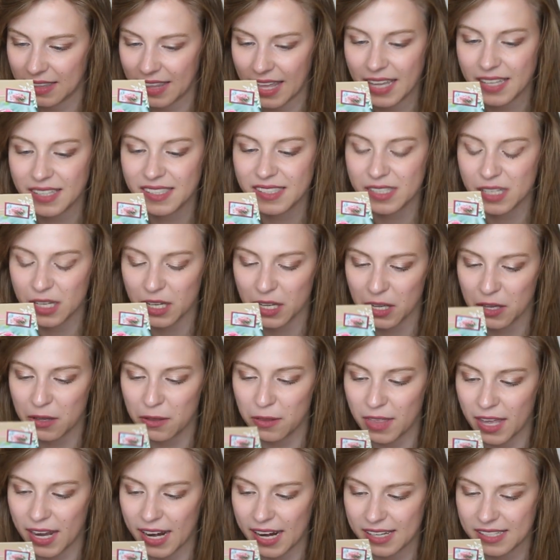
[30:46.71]
thanks to
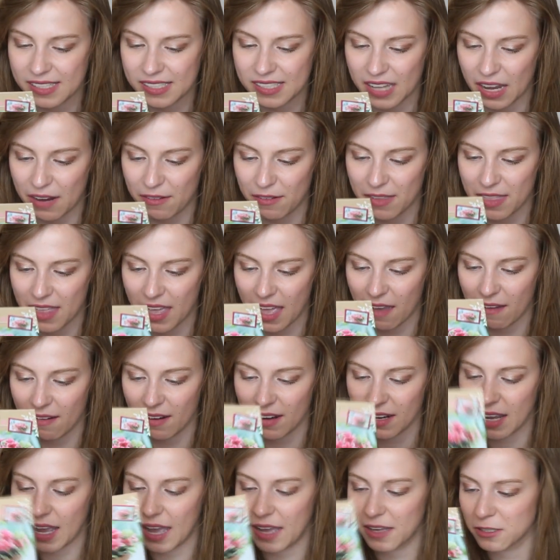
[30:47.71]
you that I discovered the
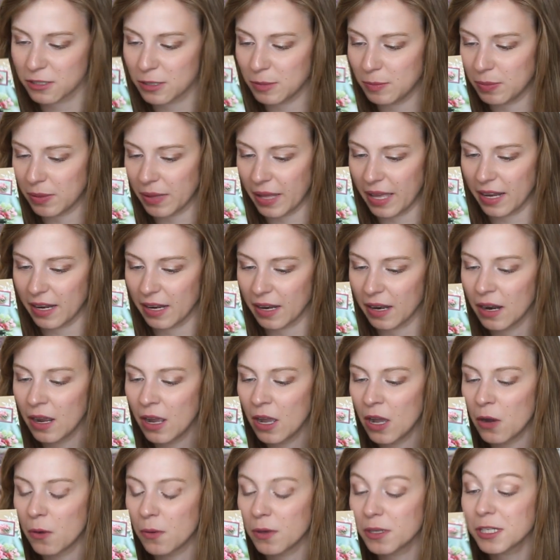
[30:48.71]
Erin Condren planner,
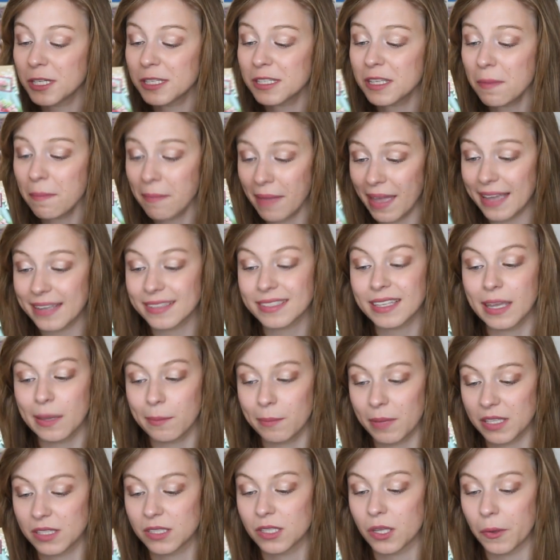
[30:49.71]
which is
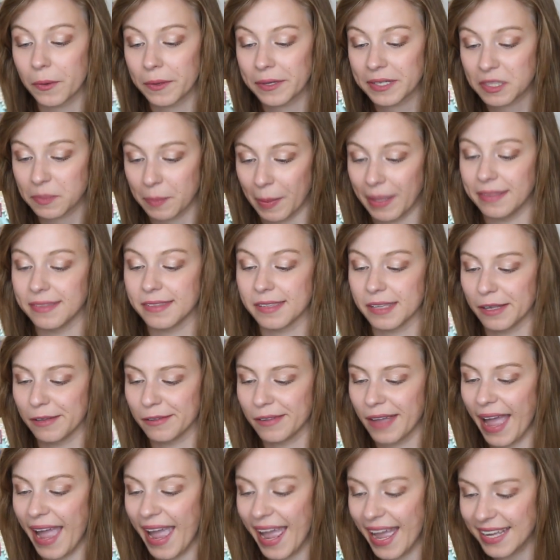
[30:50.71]
amazing but so
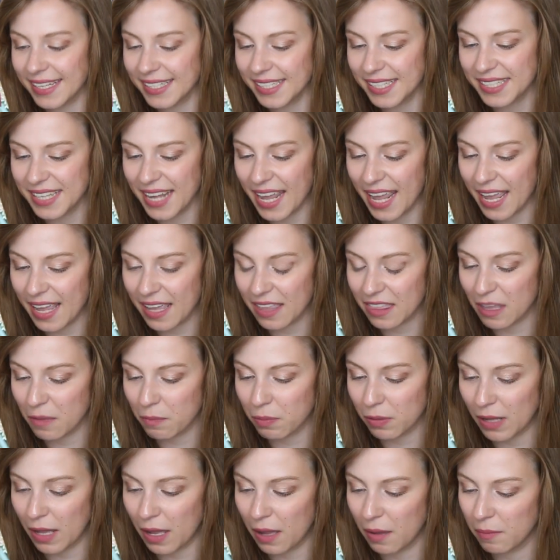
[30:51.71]
expensive. I had to take
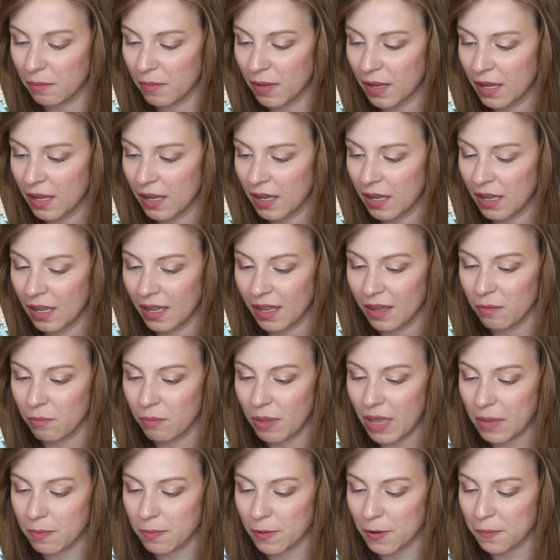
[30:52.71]
the Plum
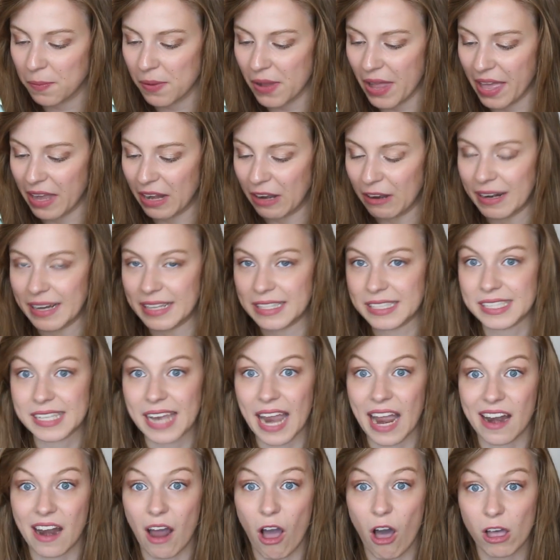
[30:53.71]
Paper planner
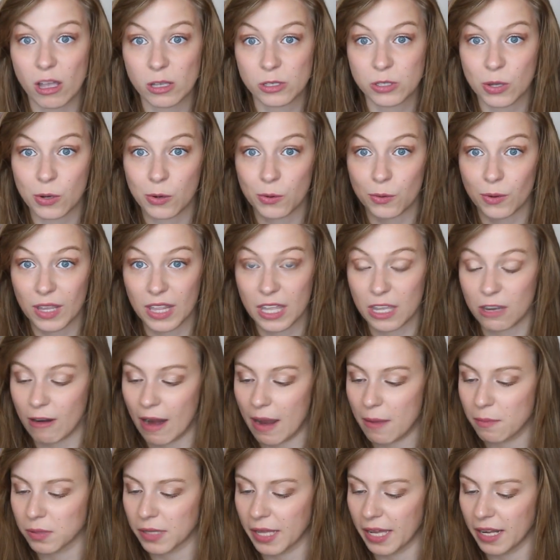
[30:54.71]
instead. Also a really
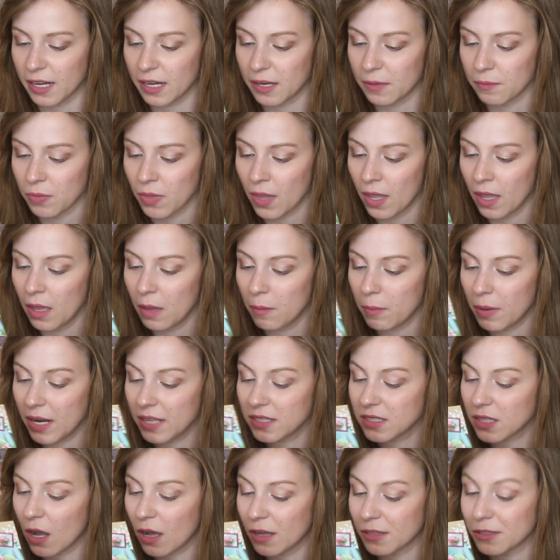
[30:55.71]
great planner, but
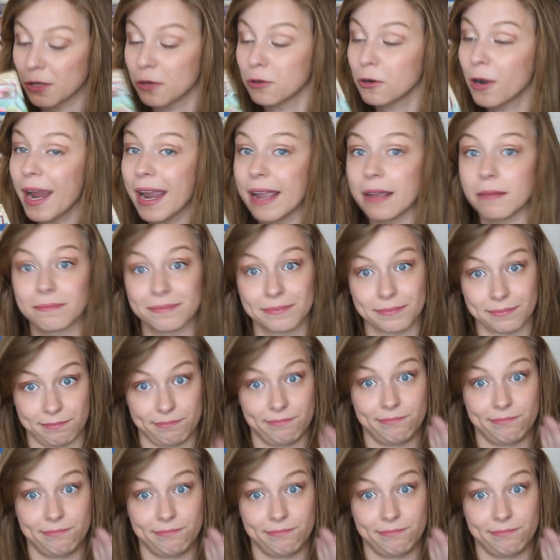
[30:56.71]
it's also great.